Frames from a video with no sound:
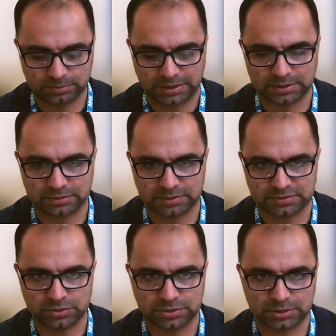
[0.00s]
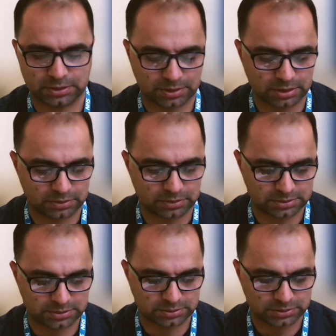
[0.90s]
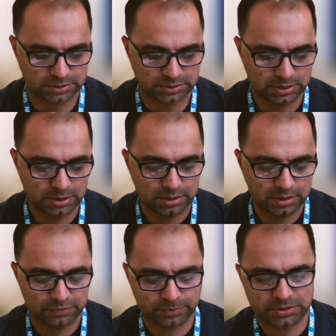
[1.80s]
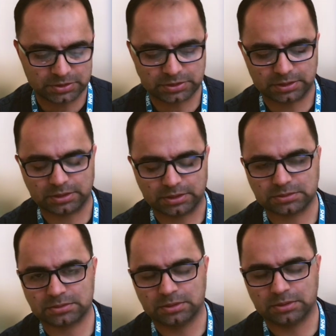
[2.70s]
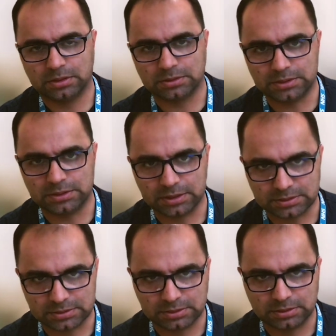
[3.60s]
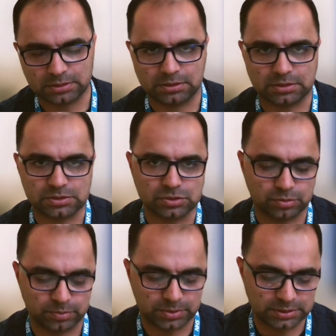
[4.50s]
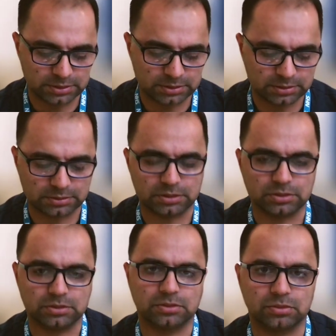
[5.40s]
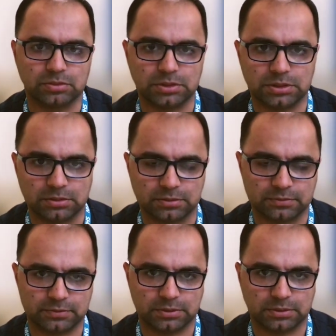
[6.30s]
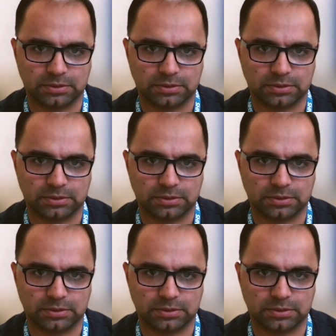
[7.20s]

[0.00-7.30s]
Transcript: platelet transfusion and cataract surgery. If a patient has DIC and there is no bleeding, then no need of